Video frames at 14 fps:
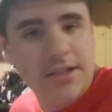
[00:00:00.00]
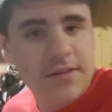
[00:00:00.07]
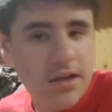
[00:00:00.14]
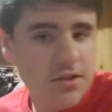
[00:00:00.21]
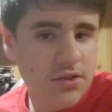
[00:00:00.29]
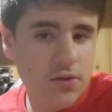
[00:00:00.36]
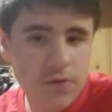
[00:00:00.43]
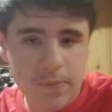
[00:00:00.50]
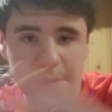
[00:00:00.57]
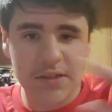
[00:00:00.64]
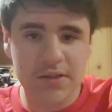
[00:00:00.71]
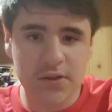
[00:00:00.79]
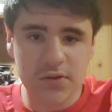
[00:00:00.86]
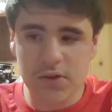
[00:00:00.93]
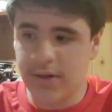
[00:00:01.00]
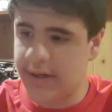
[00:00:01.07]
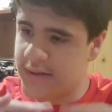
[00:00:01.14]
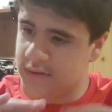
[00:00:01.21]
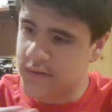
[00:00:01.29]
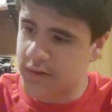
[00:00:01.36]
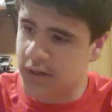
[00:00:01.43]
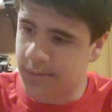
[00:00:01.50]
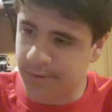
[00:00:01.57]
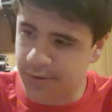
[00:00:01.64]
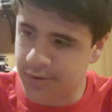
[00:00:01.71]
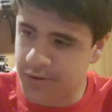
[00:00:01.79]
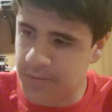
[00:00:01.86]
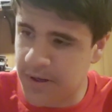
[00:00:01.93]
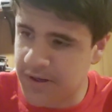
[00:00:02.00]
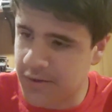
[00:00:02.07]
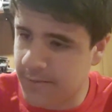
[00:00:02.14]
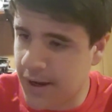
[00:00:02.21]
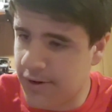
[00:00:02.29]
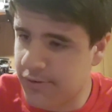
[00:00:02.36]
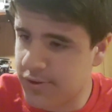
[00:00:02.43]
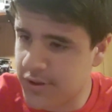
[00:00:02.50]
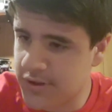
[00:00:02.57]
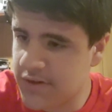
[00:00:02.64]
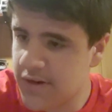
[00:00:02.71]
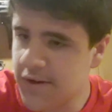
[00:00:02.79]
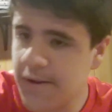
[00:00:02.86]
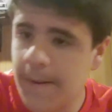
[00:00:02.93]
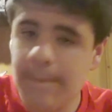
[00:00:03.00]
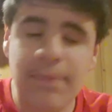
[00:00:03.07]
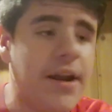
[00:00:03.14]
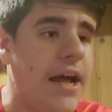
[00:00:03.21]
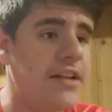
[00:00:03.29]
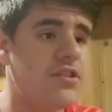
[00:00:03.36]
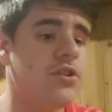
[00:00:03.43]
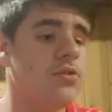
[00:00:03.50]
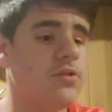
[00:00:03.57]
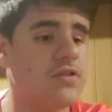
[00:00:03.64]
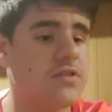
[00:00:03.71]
to touch those because those are his, and I'm going to respect his boundaries. But I do